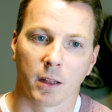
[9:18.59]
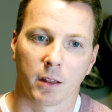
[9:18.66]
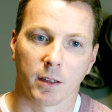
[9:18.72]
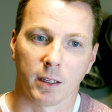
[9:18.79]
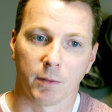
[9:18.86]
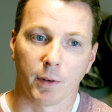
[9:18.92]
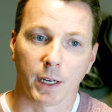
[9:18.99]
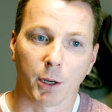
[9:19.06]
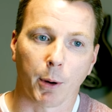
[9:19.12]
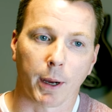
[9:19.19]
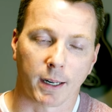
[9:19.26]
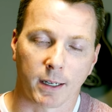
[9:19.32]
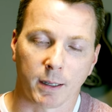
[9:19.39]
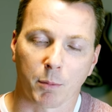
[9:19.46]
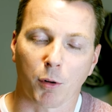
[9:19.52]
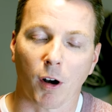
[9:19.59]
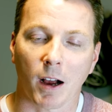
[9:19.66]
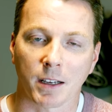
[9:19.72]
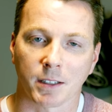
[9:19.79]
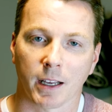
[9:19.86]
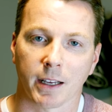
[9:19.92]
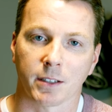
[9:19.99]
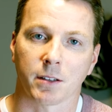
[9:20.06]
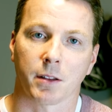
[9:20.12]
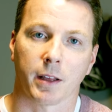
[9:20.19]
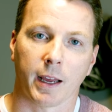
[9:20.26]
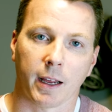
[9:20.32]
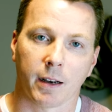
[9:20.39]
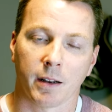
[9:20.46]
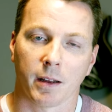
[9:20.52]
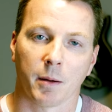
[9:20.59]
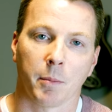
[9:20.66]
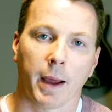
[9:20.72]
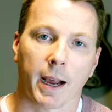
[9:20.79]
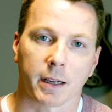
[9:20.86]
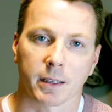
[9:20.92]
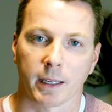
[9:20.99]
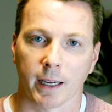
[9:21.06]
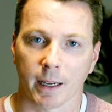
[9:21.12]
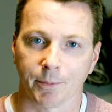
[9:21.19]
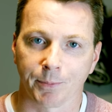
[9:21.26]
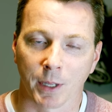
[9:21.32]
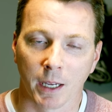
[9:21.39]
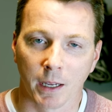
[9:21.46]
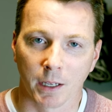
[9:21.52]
the video editing process than a Mac can.